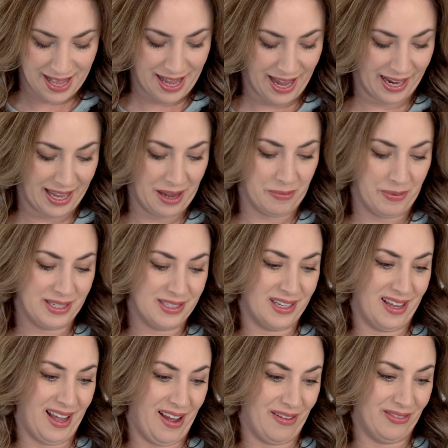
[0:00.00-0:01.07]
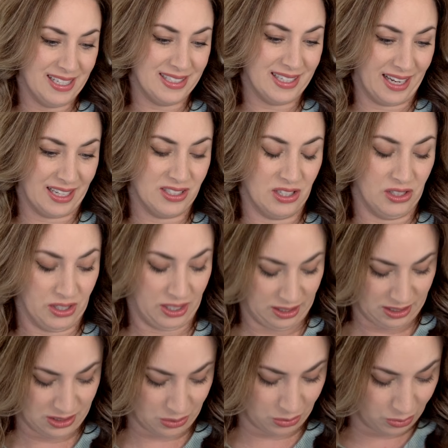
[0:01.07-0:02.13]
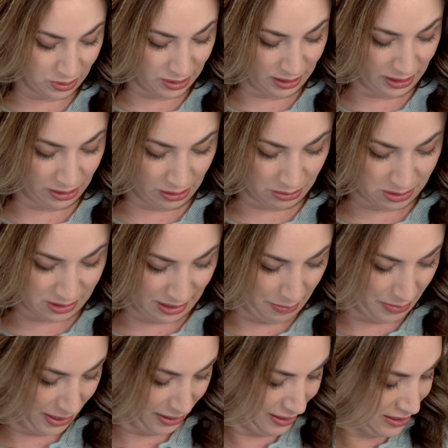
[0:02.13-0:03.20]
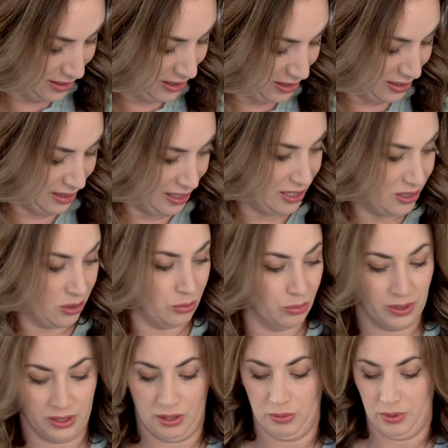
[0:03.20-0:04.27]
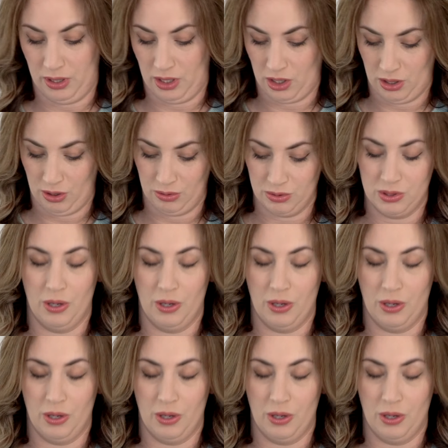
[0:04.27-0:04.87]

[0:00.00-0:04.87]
I can't wait to have a second to look at this really closely, but this is these are really, really cute.